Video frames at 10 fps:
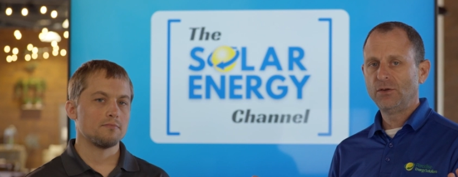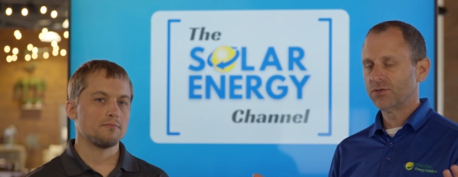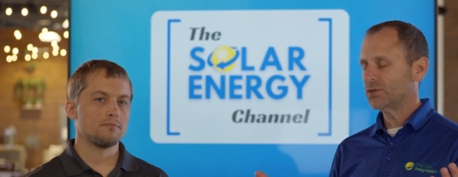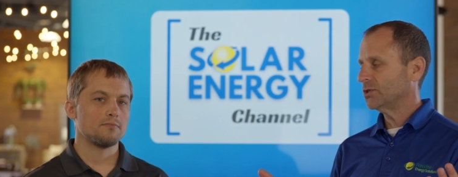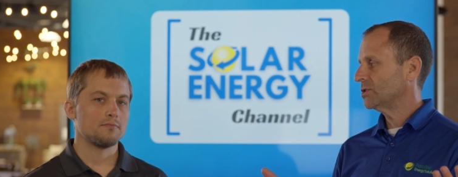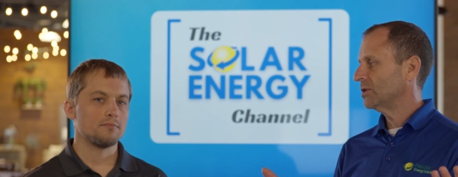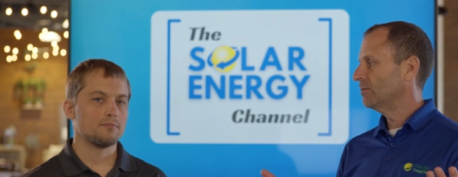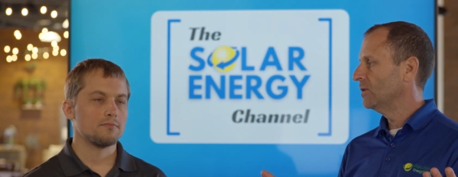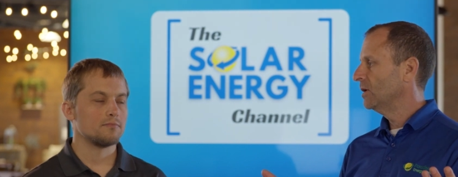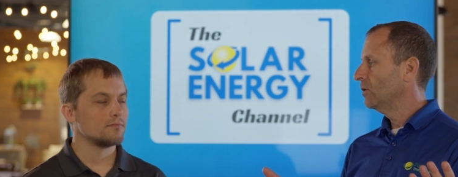Speaker 1: your
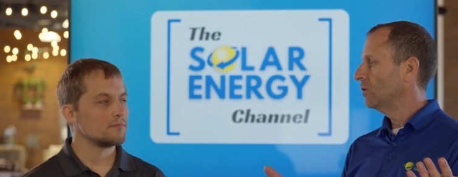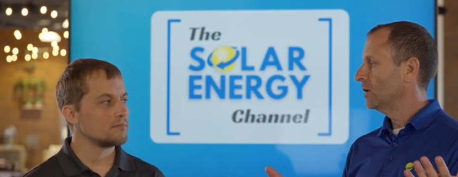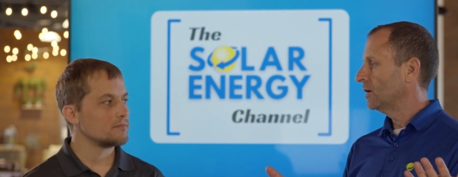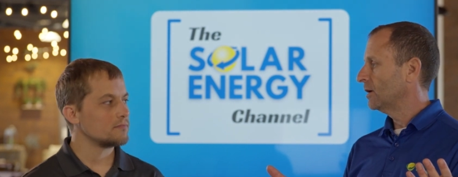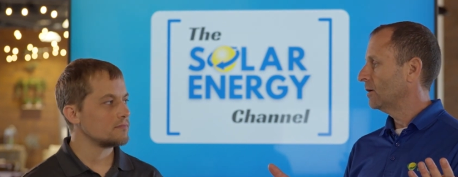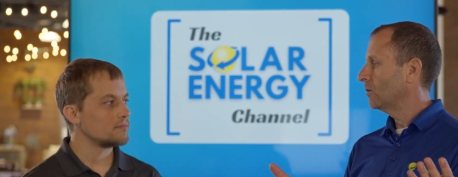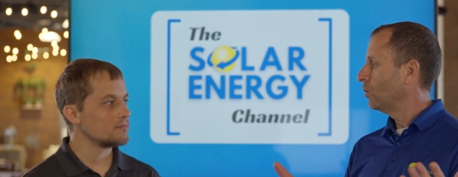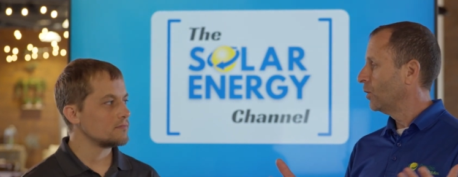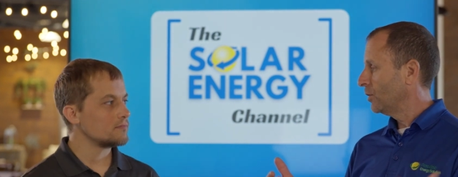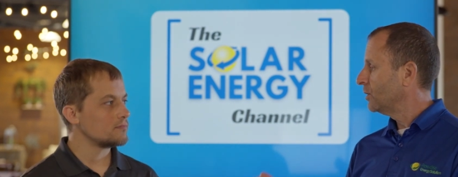system, uh,
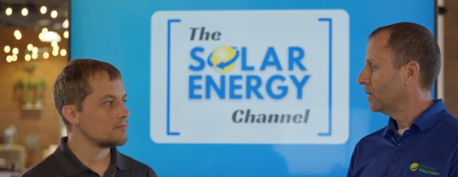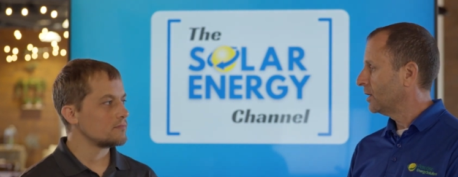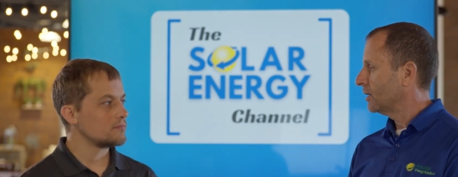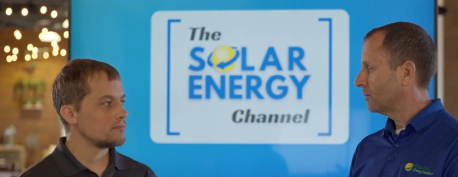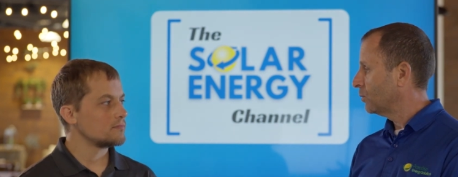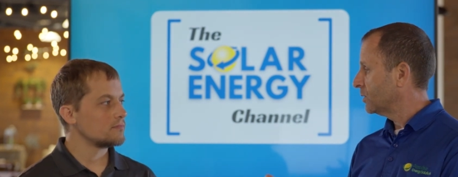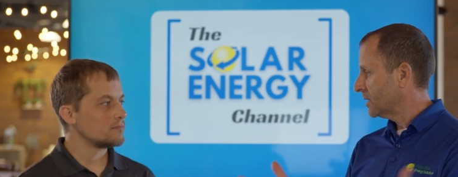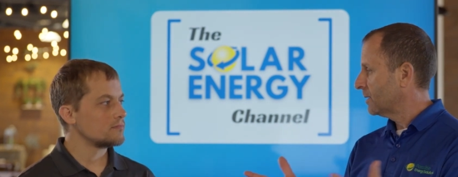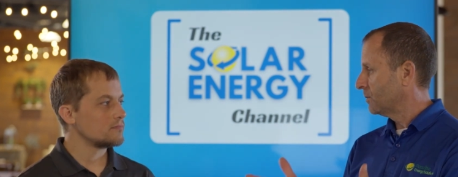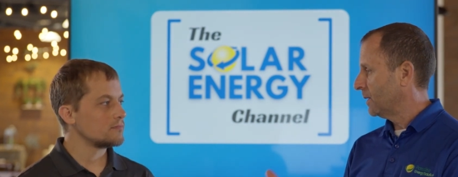where are you going to get,
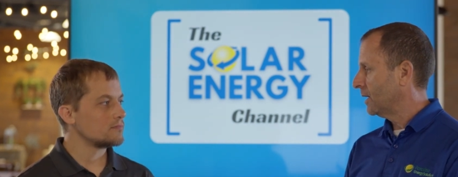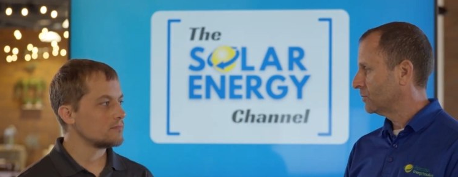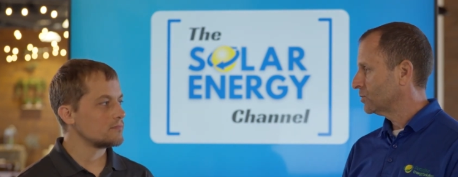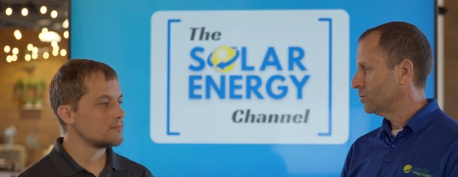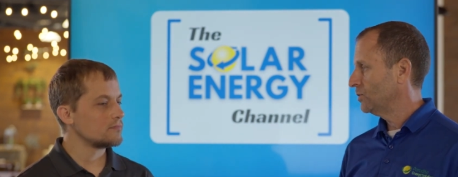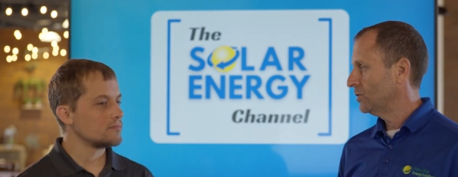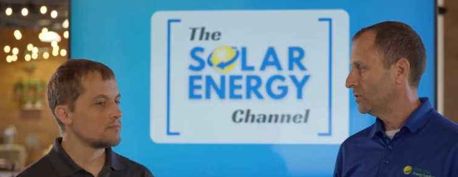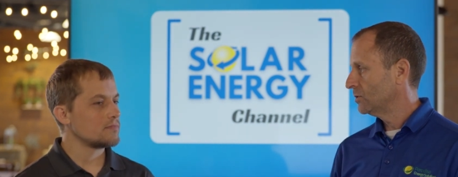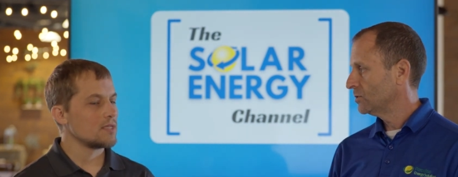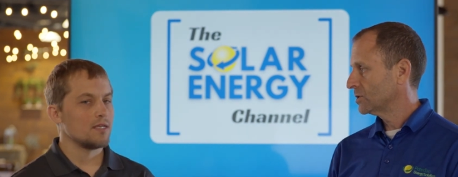what type of panels would you
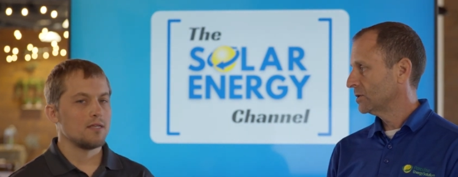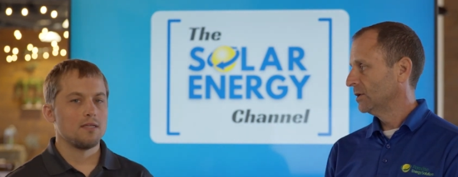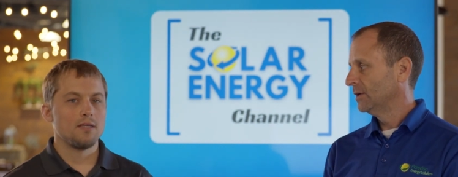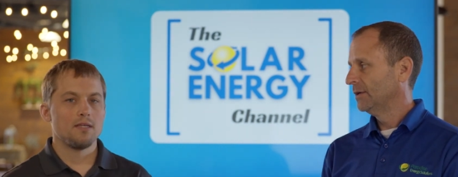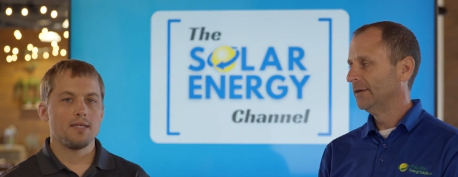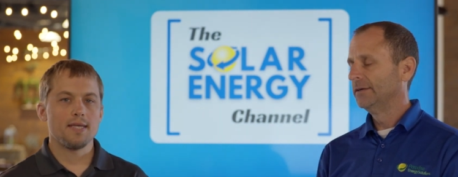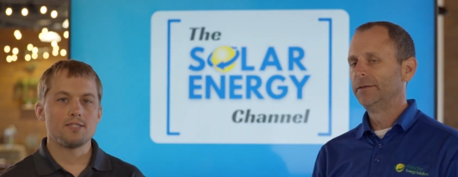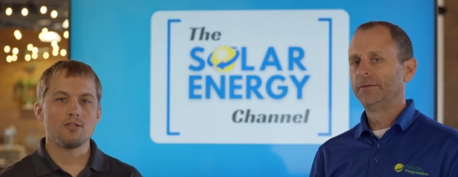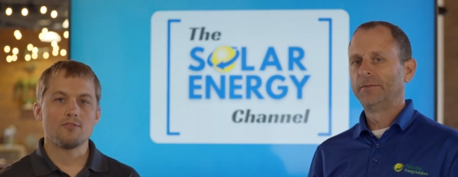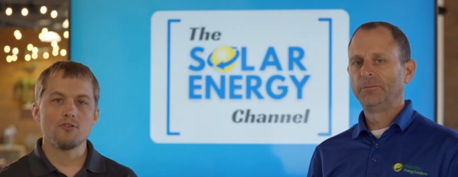use?
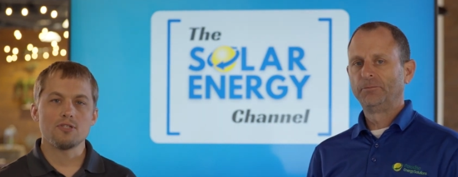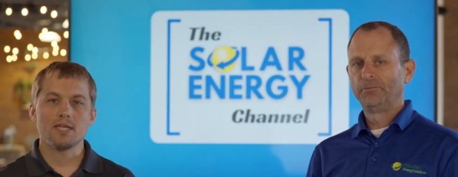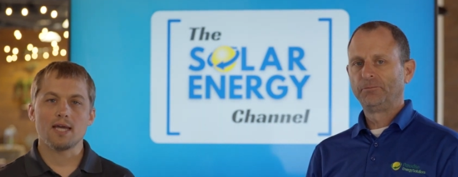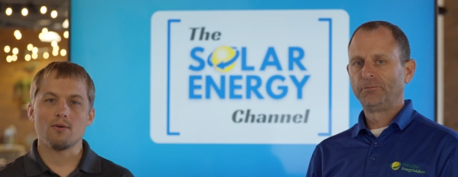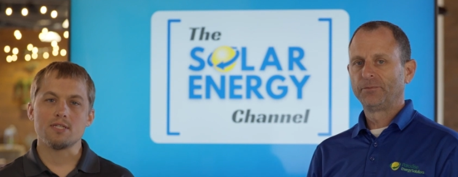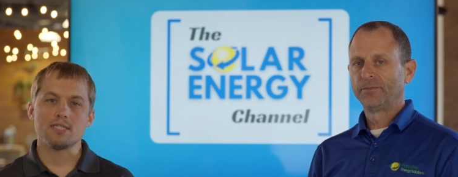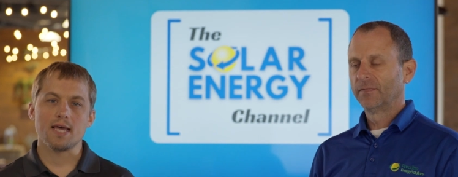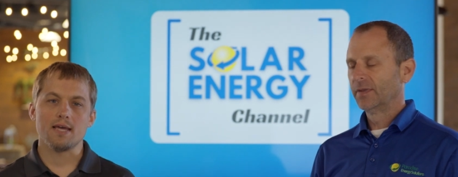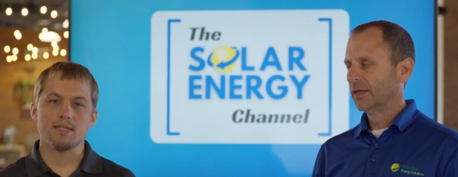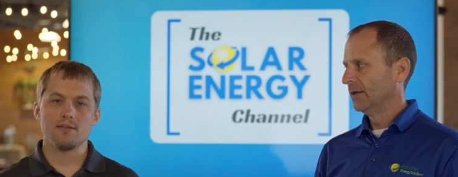
Speaker 2: Yeah, so the first thing I would
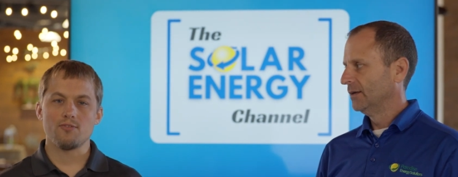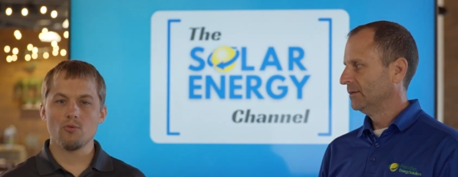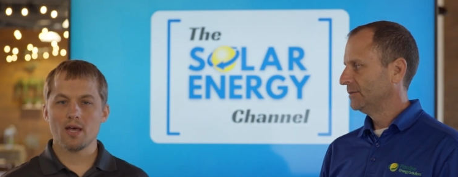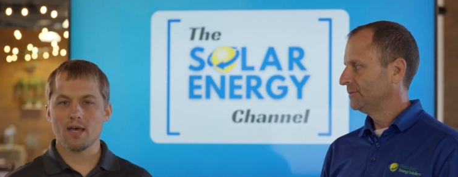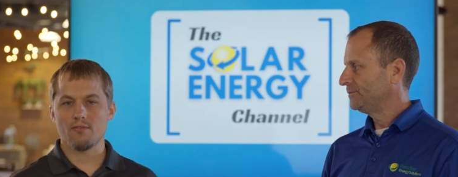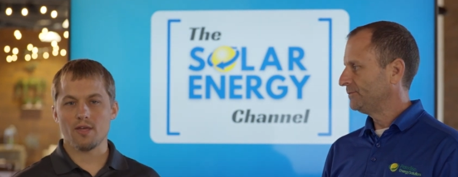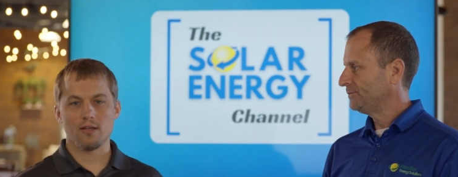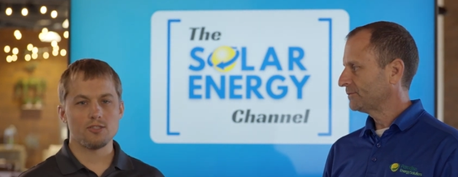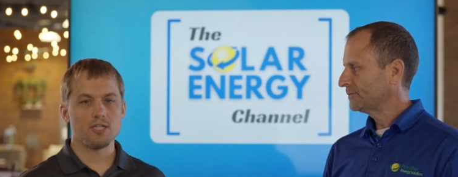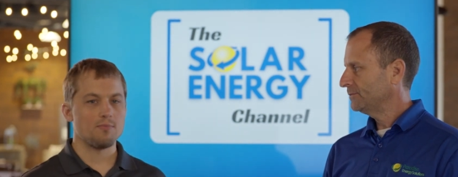say is if you have
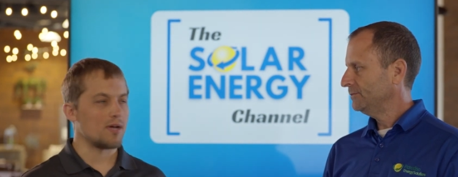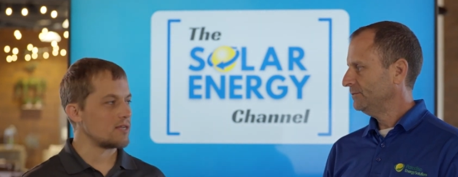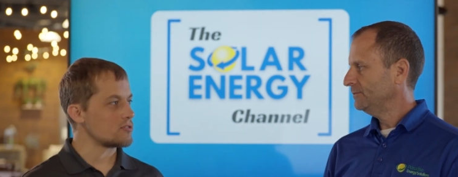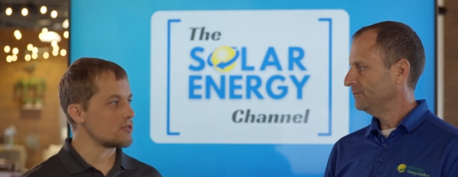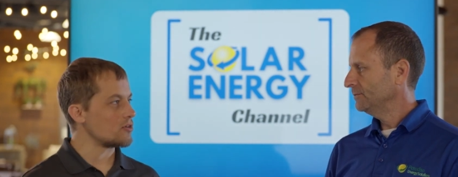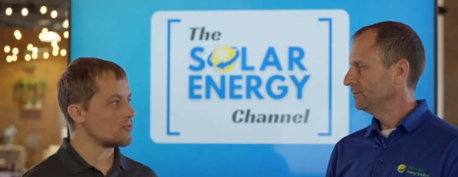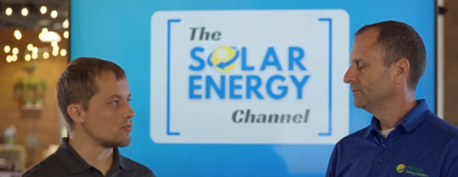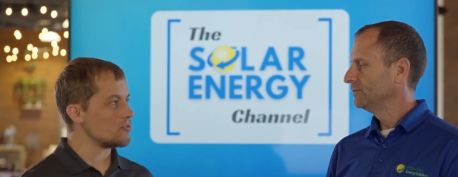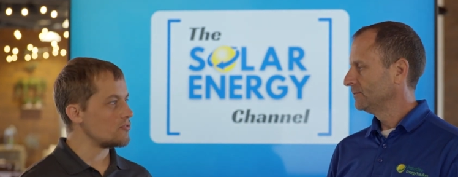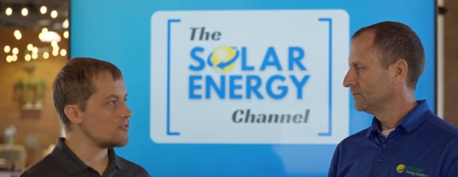LG modules on your
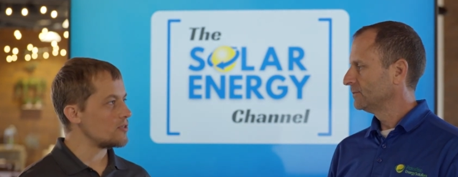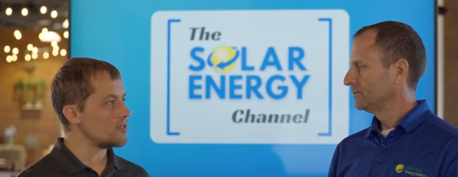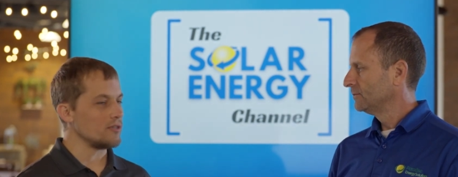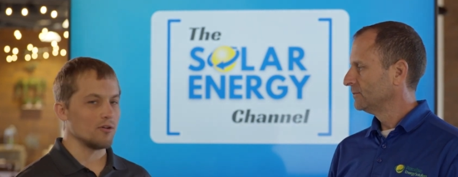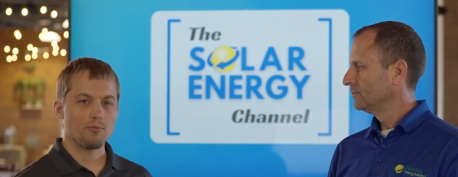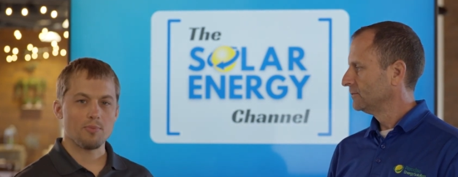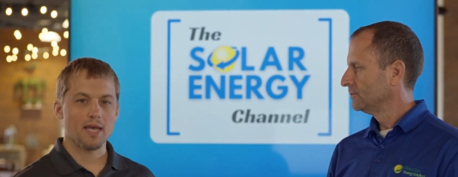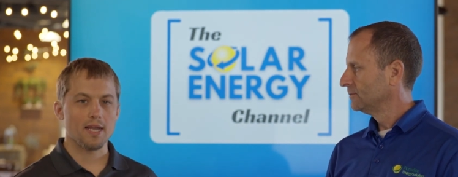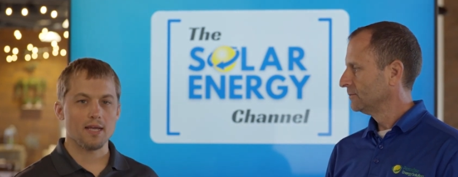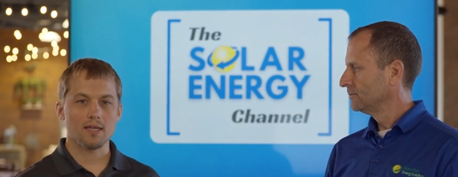roof, don't
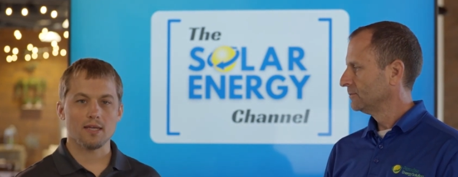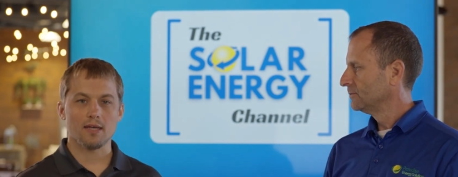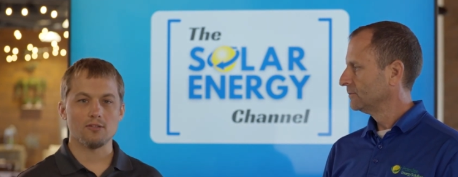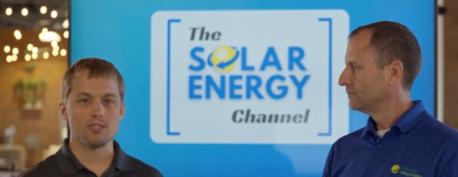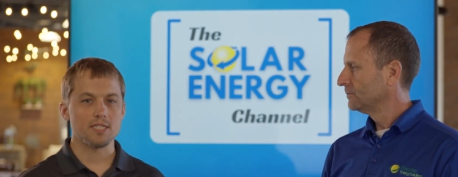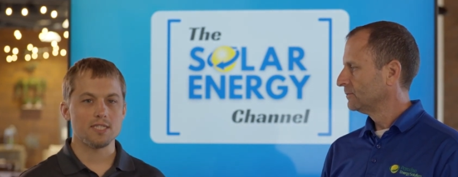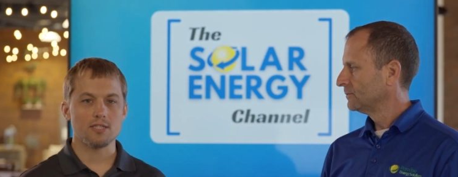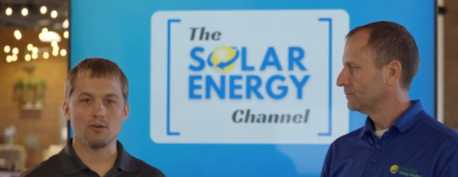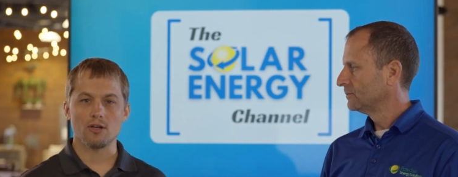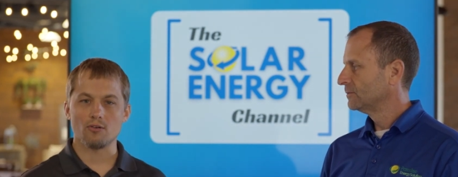panic. LG is
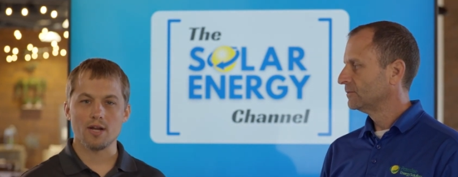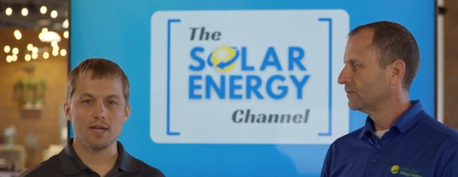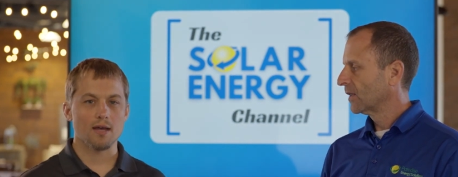still a great